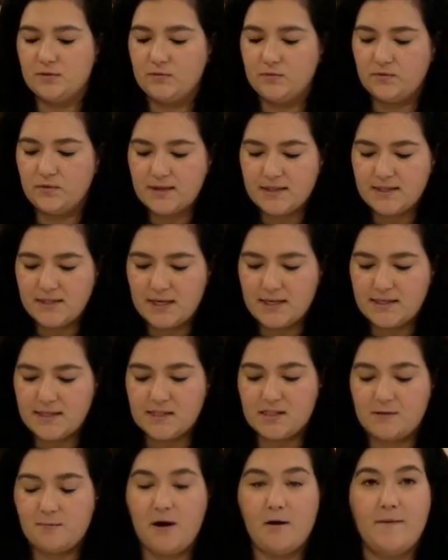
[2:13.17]
with today's
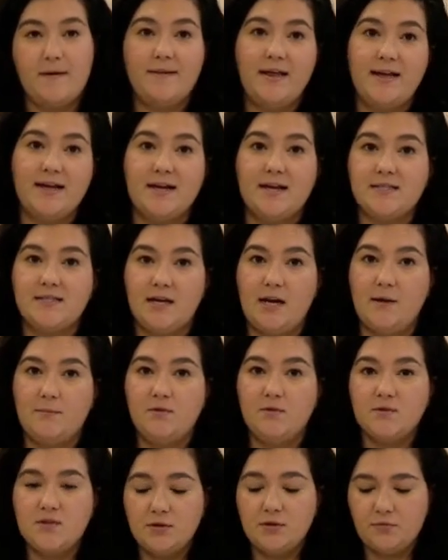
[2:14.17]
experiment, like I said, I'm
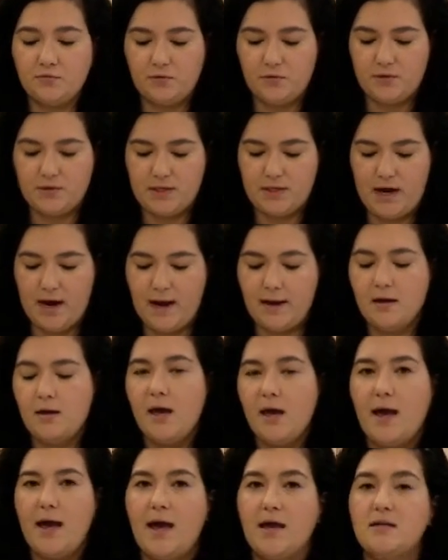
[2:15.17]
using food dye,
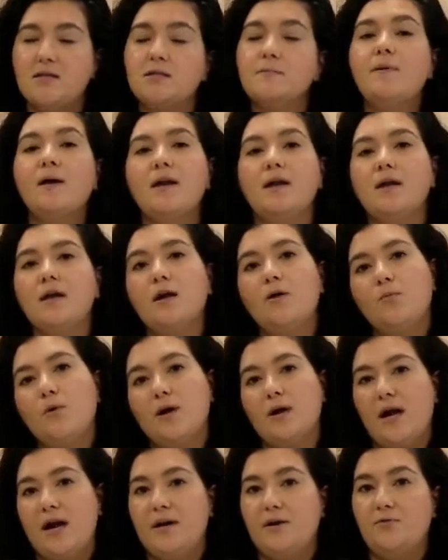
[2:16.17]
and depending on
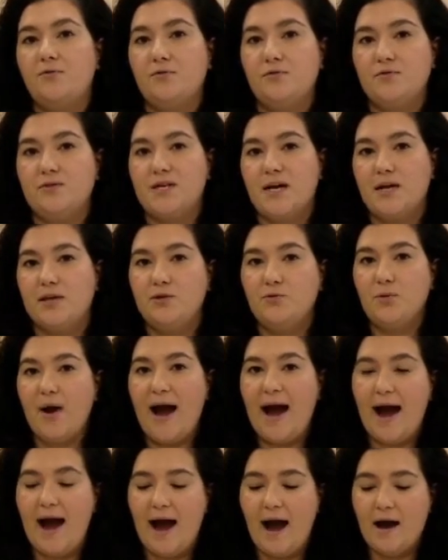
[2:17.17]
what kind of food dye you
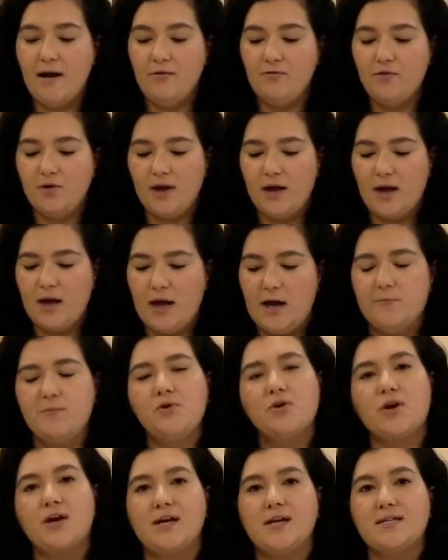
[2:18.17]
have,
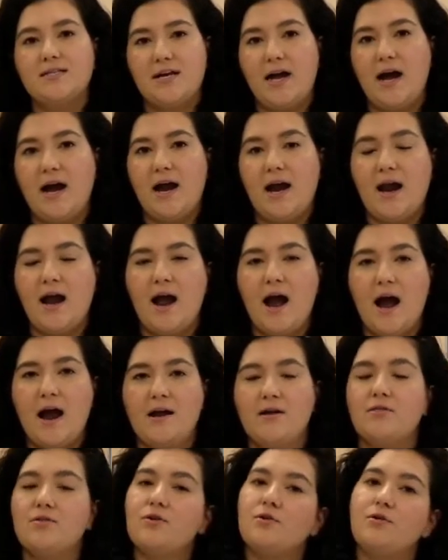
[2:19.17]
you're gonna dye
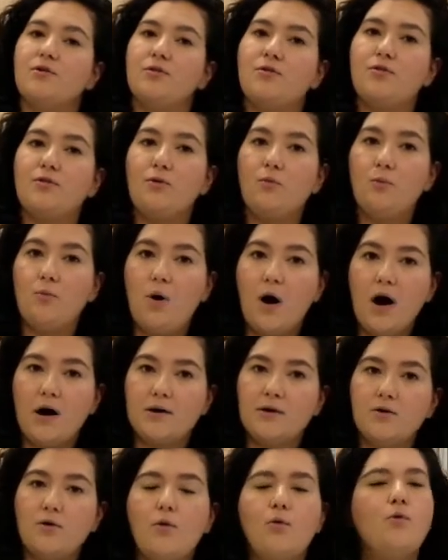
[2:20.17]
either the
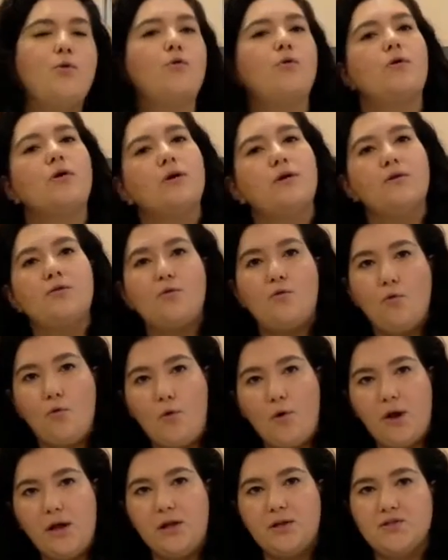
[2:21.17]
water or the
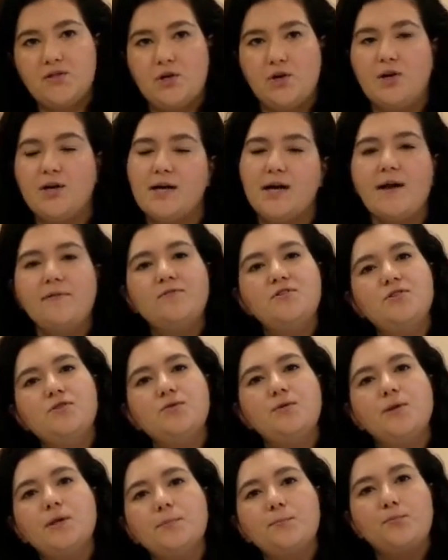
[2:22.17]
oil. So you're gonna have to
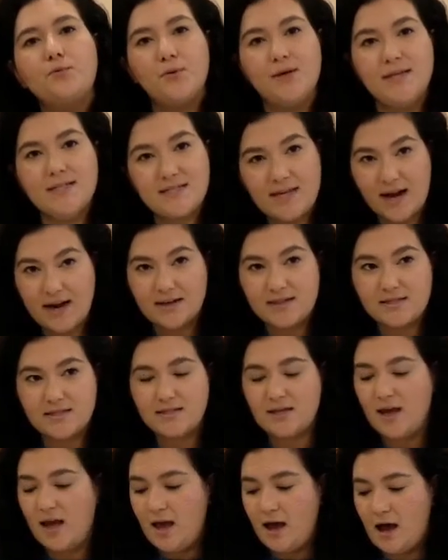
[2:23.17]
do a little
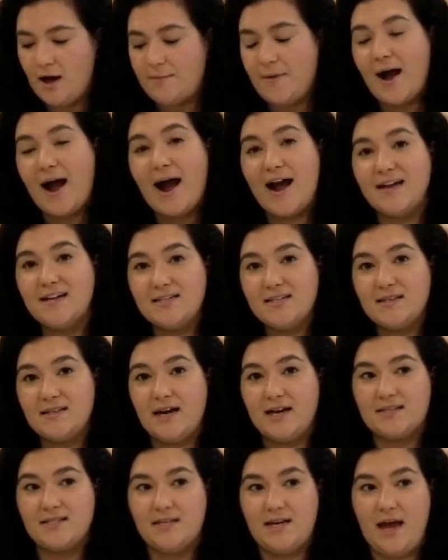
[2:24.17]
pre-test. I did
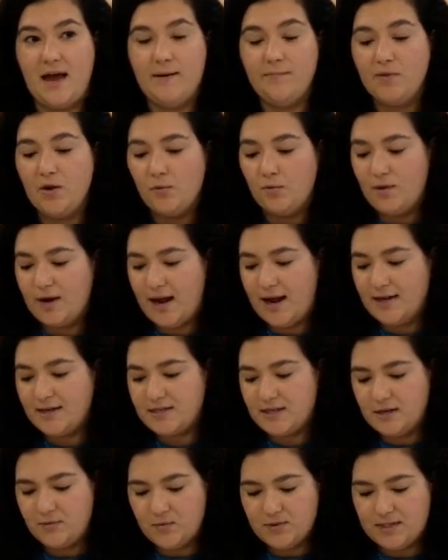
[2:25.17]
that today. What I
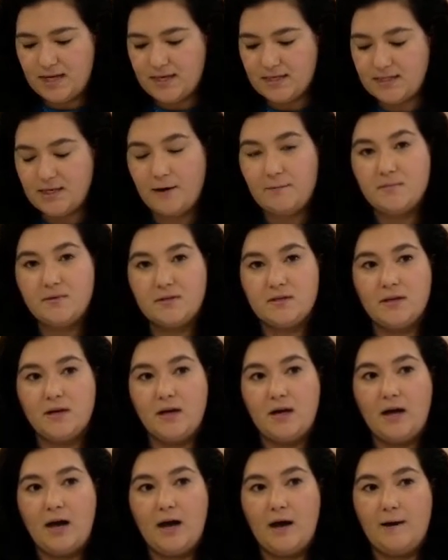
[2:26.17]
did was I dipped
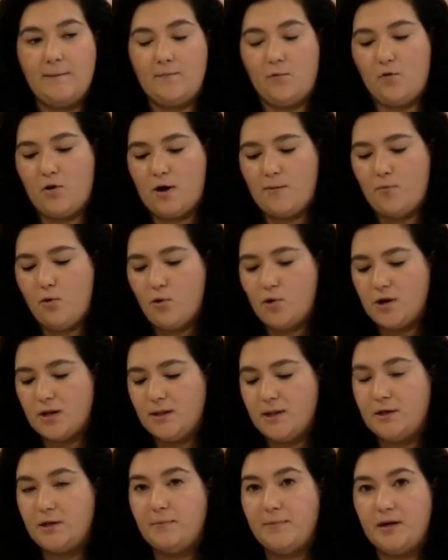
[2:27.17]
or I poured a
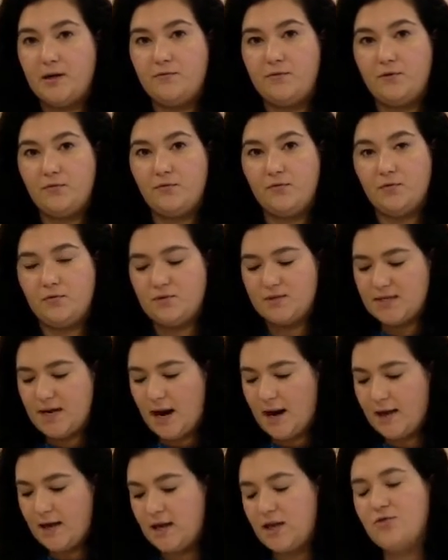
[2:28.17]
little bit of the food
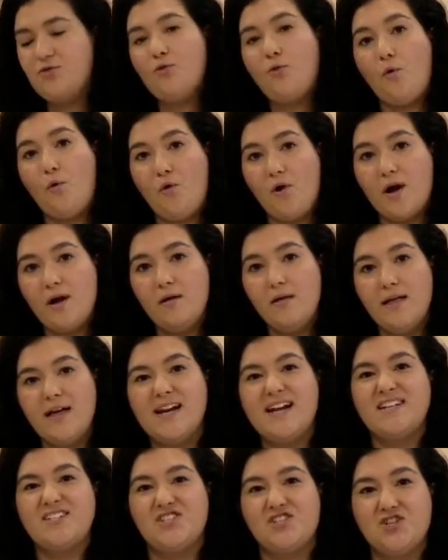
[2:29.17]
dye in the oil
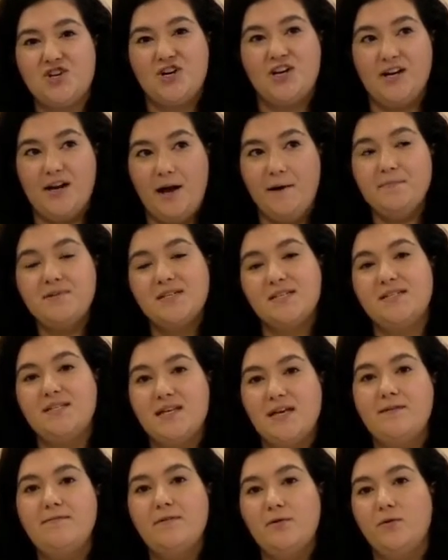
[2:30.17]
and I stirred it up to
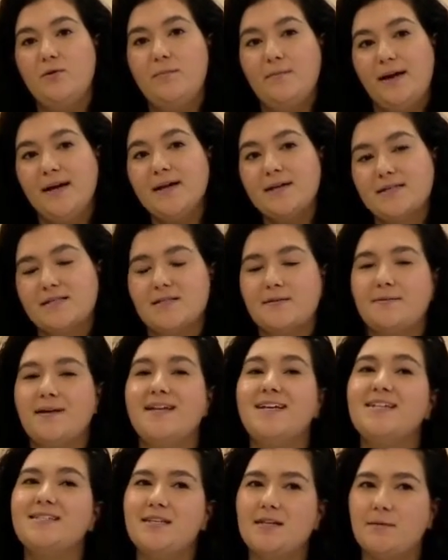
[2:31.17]
see if it would mix,
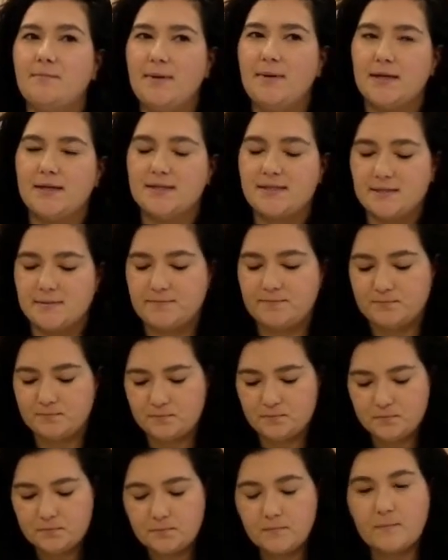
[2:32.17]
and it didn't mix.
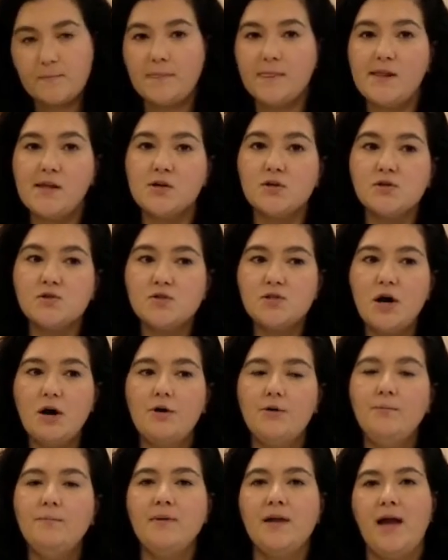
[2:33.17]

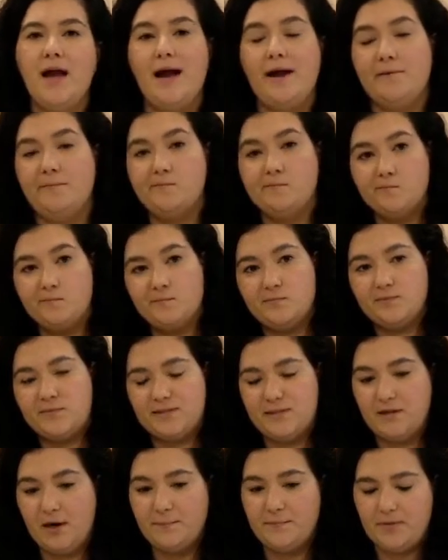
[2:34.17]
So I
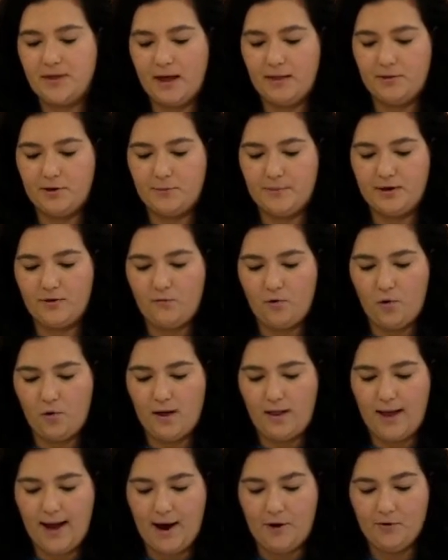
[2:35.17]
dumped that little bit of
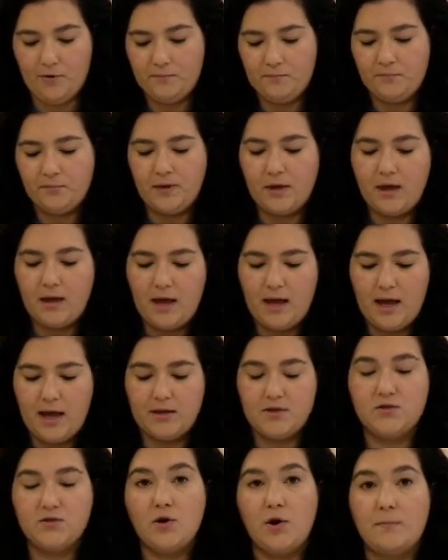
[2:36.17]
oil out.
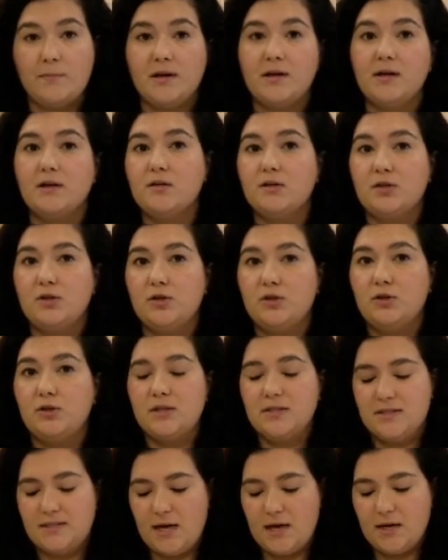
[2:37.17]
And so I'm gonna
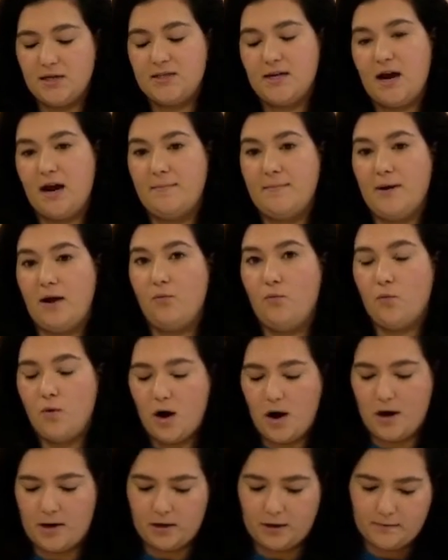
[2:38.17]
instead dye my
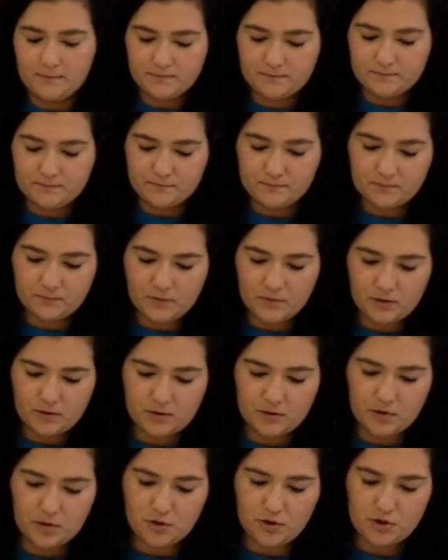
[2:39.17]
water.
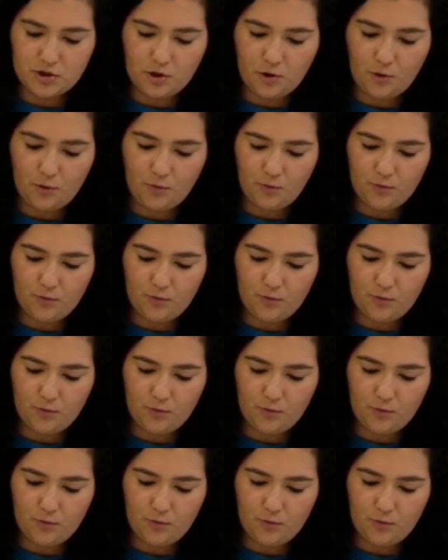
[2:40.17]
So you should